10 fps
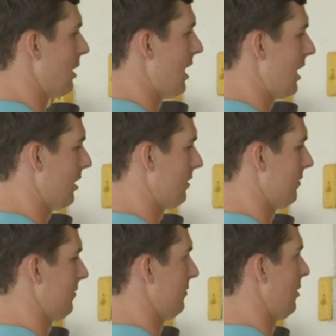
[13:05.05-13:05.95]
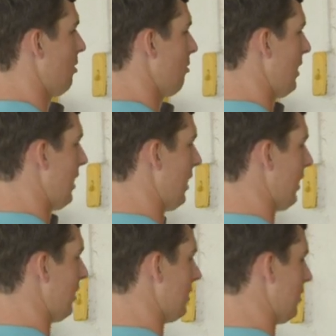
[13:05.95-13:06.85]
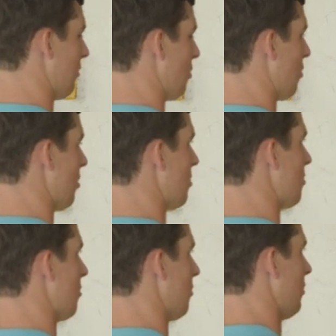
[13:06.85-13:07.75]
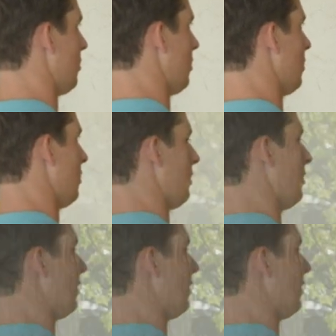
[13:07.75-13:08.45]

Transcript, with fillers: here comes War Front. And now he's getting old,